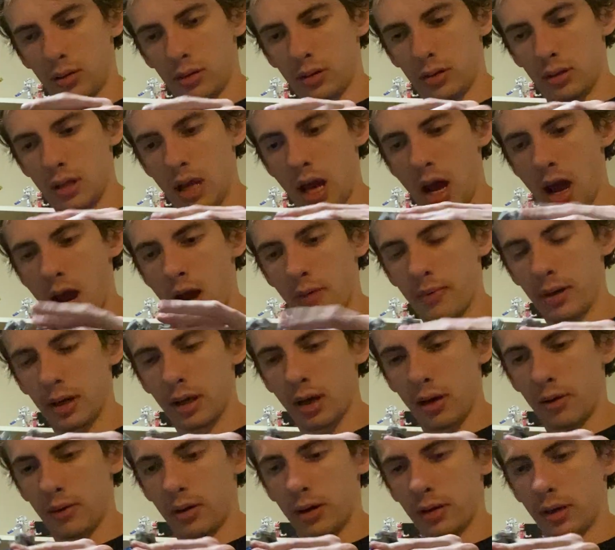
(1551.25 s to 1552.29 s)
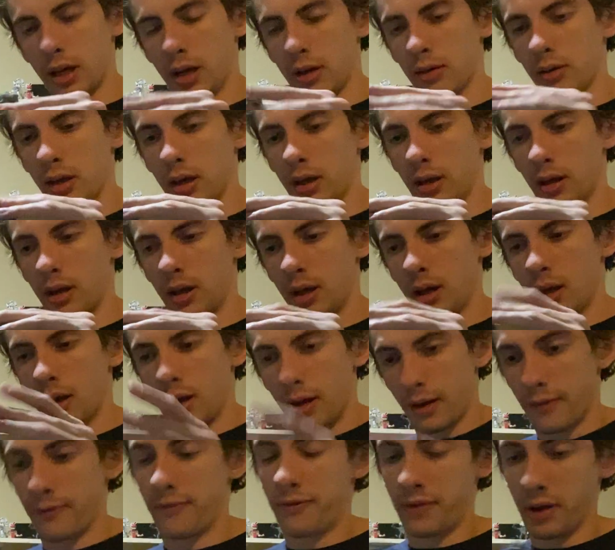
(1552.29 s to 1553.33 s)
There we go. Okay.
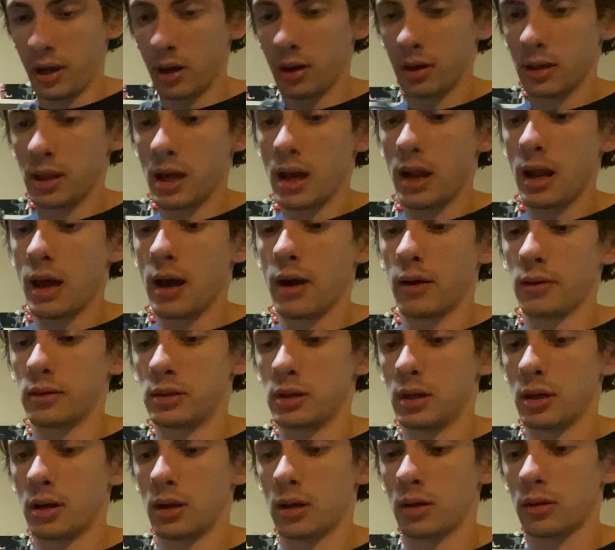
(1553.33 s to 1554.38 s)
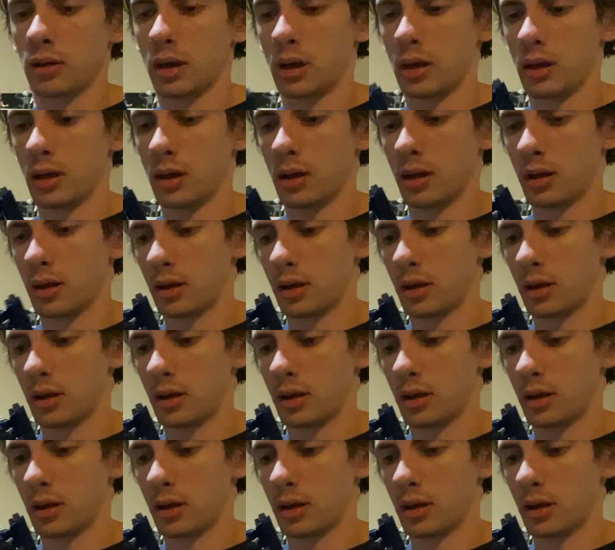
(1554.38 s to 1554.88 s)
Figure that out. Okay.